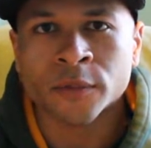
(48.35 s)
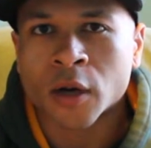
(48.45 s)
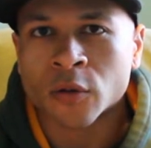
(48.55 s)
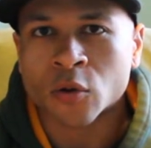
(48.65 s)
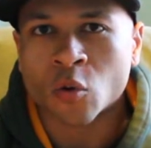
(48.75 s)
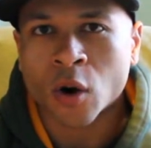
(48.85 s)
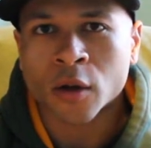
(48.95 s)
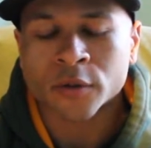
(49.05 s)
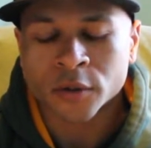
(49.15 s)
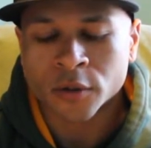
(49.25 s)
Now the
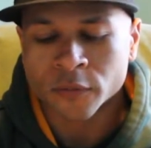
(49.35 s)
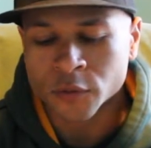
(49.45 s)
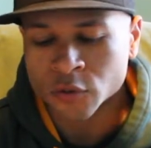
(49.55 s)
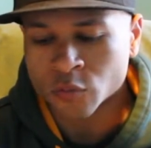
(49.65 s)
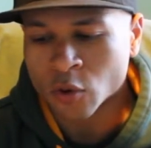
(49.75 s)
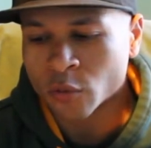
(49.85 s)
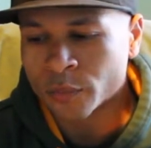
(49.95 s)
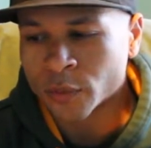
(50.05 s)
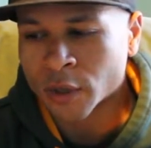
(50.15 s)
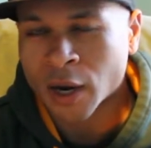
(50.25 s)
quality of this rope,
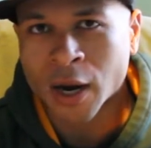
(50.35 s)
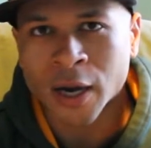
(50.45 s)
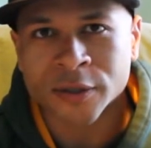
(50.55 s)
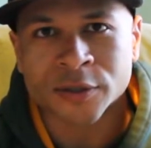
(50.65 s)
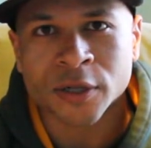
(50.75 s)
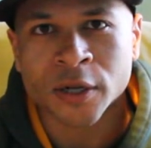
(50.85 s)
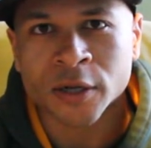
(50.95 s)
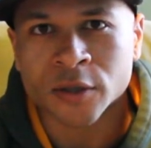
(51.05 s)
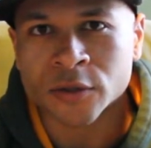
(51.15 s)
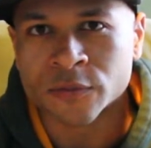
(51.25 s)
I
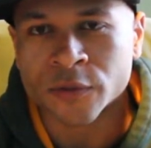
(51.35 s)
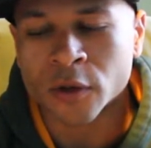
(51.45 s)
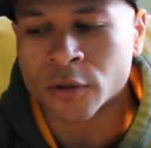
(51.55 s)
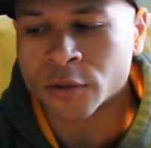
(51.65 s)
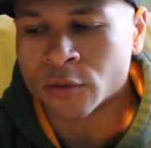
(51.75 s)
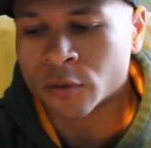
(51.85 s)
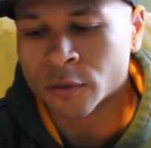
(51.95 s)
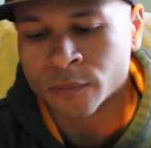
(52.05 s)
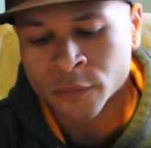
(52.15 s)
say, is very good.